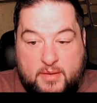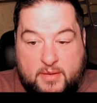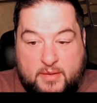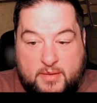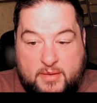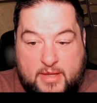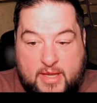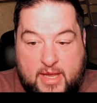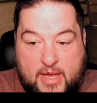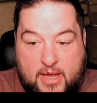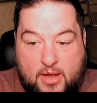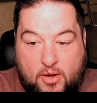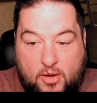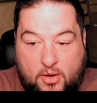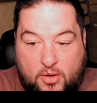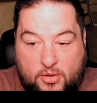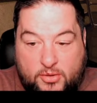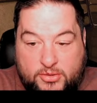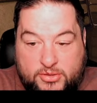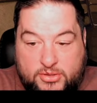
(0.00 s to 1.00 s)
They
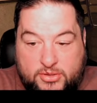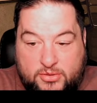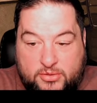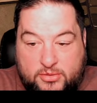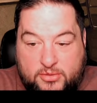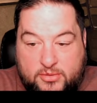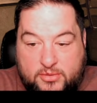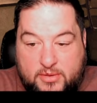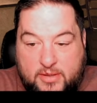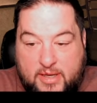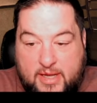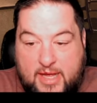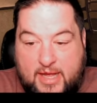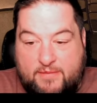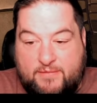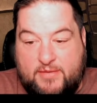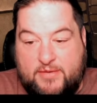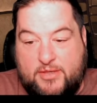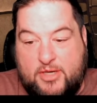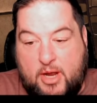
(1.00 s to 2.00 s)
also
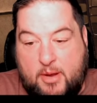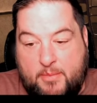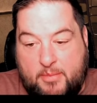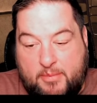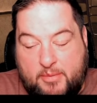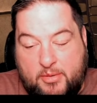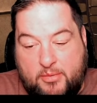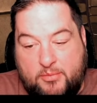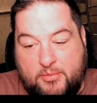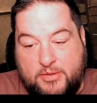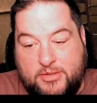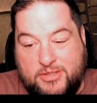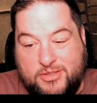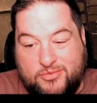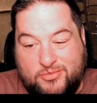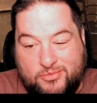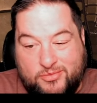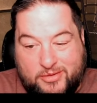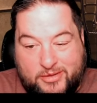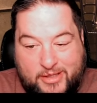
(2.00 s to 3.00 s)
have Indomitable, which
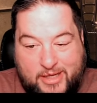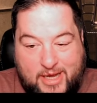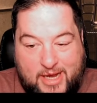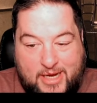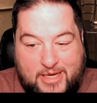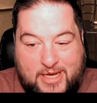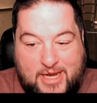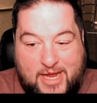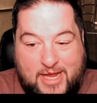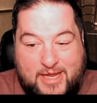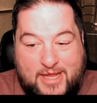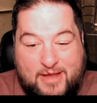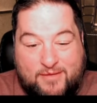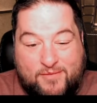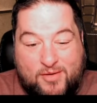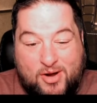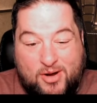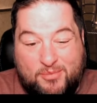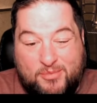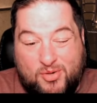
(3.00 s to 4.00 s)
is really handy, and they
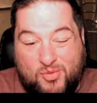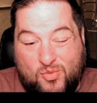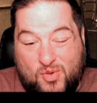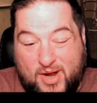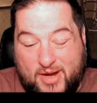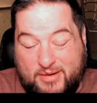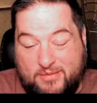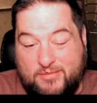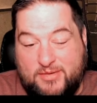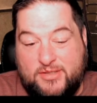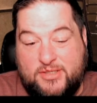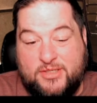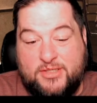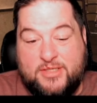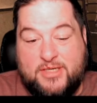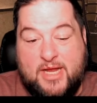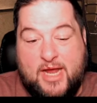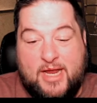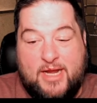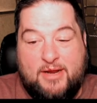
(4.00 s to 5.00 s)
have Armor 1, which
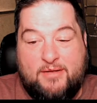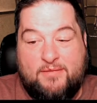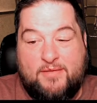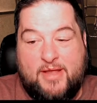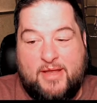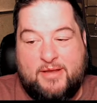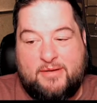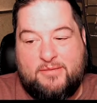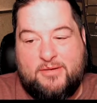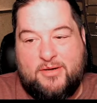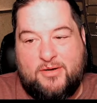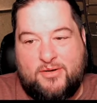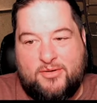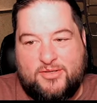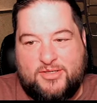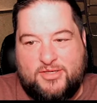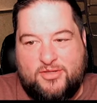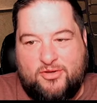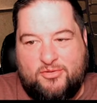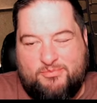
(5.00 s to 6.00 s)
is kind of like, you know,
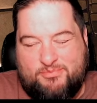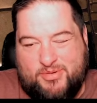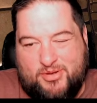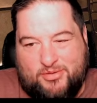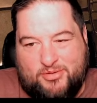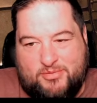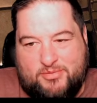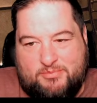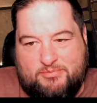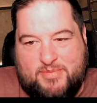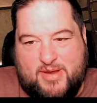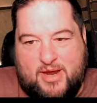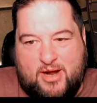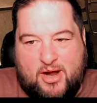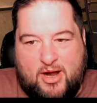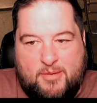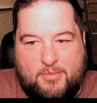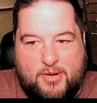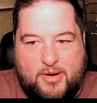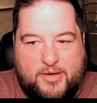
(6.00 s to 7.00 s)
see they're built in big
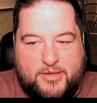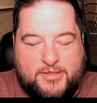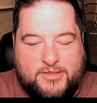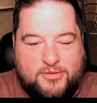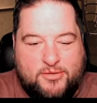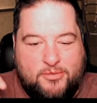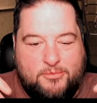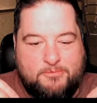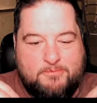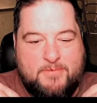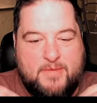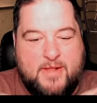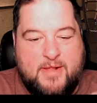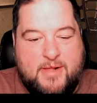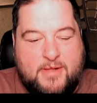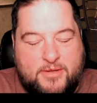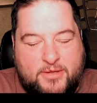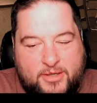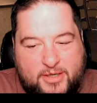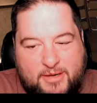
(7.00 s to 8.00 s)
armor, and so
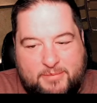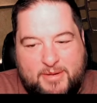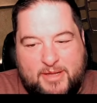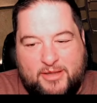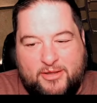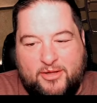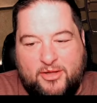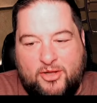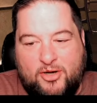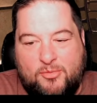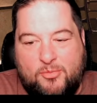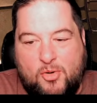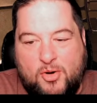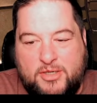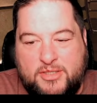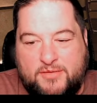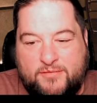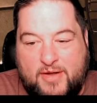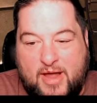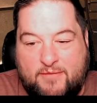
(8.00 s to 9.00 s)
they're going to be a little
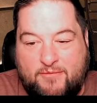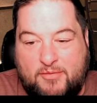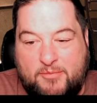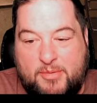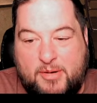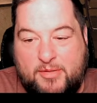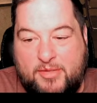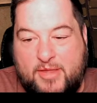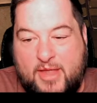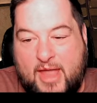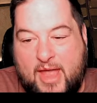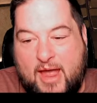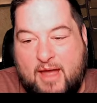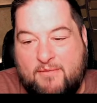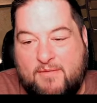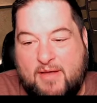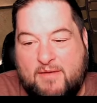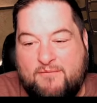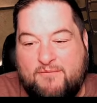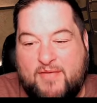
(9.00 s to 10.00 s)
more survival. But they
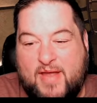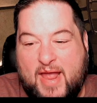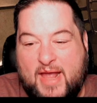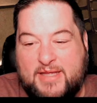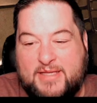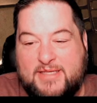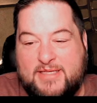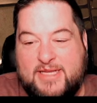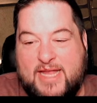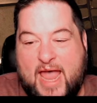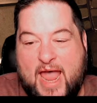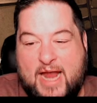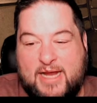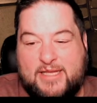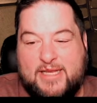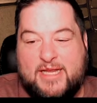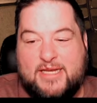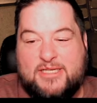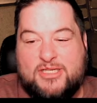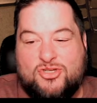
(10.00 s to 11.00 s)
have Advanced
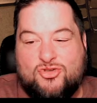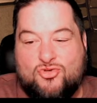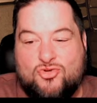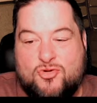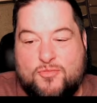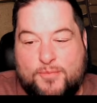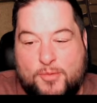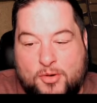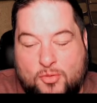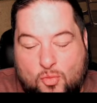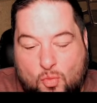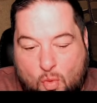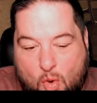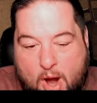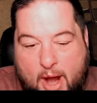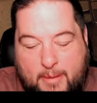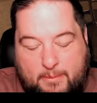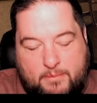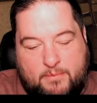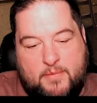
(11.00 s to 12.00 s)
Tactics Trooper
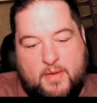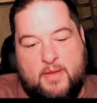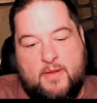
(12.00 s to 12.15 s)
1.